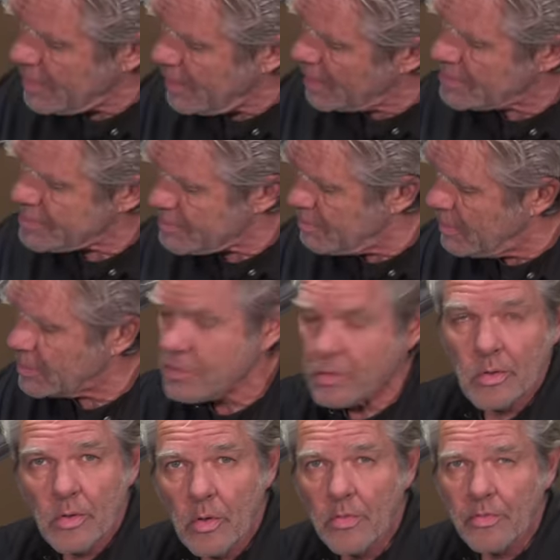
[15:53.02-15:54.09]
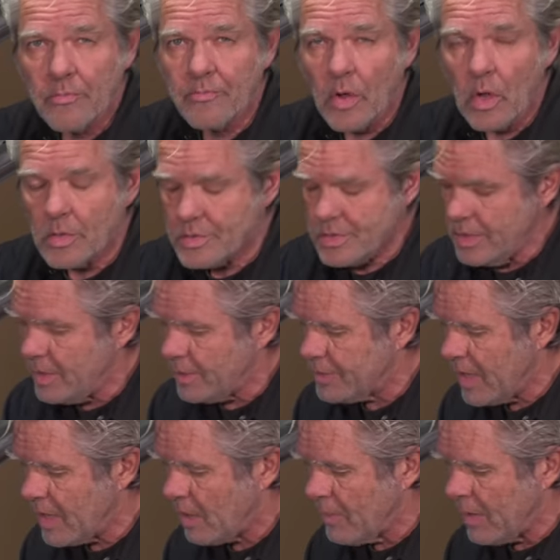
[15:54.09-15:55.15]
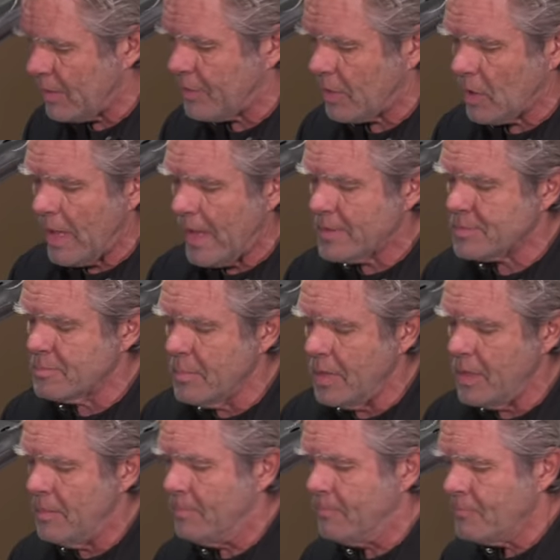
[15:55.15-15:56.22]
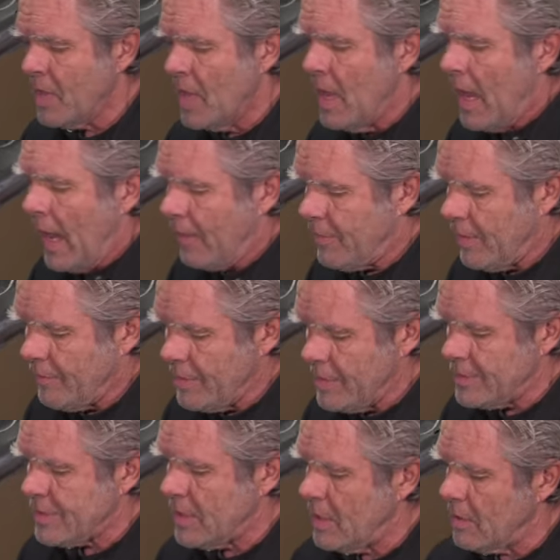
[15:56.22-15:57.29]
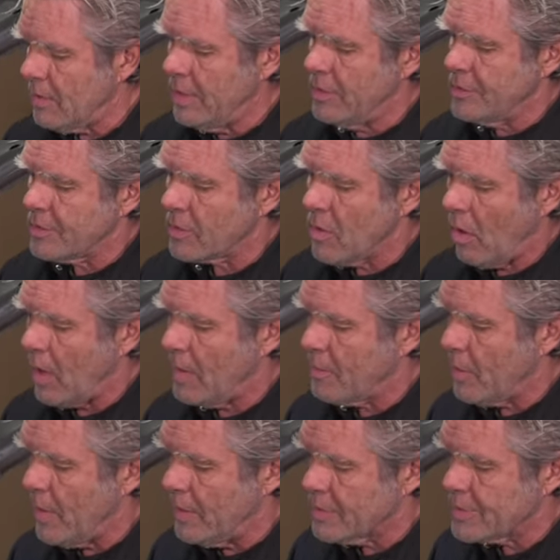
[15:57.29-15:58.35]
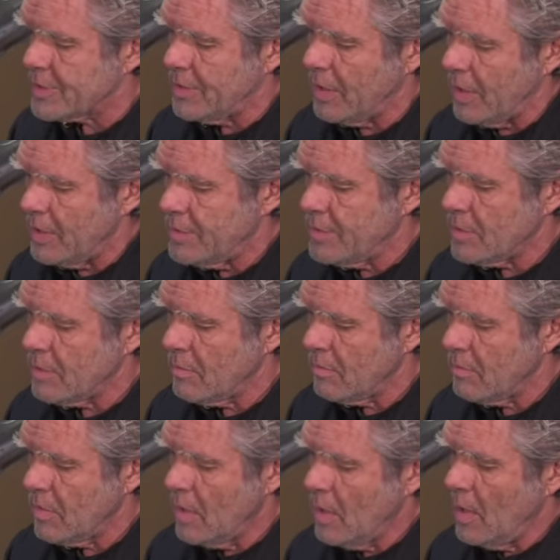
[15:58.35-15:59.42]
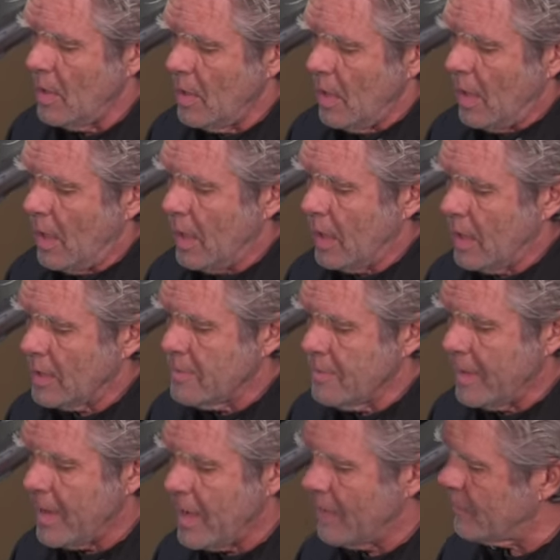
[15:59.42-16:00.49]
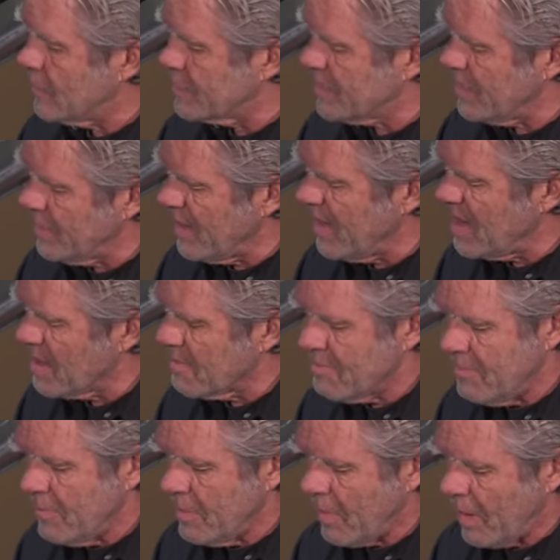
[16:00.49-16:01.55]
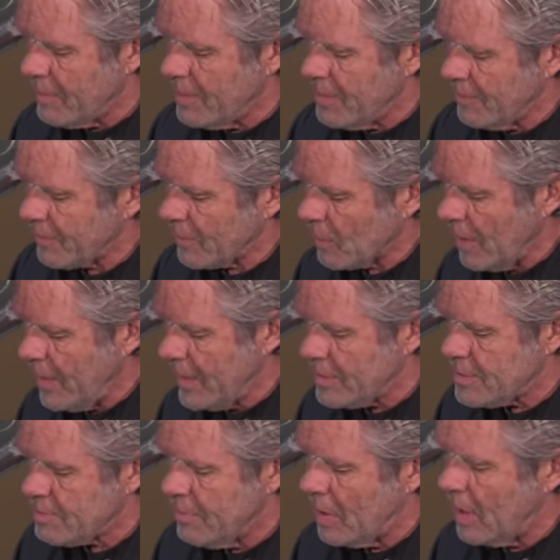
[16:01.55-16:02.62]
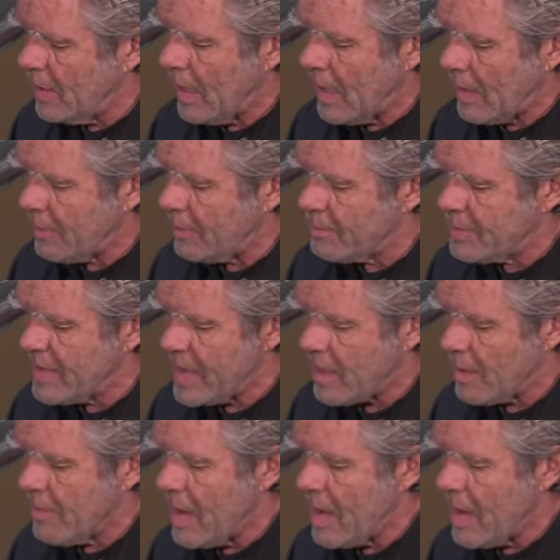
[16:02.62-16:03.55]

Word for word: there so to make sure that nothing falls in. I'll take them out at the last minute. And then this here is your carburetor studs. Uh, you may have yours in there. There might be different lengths, but I would take them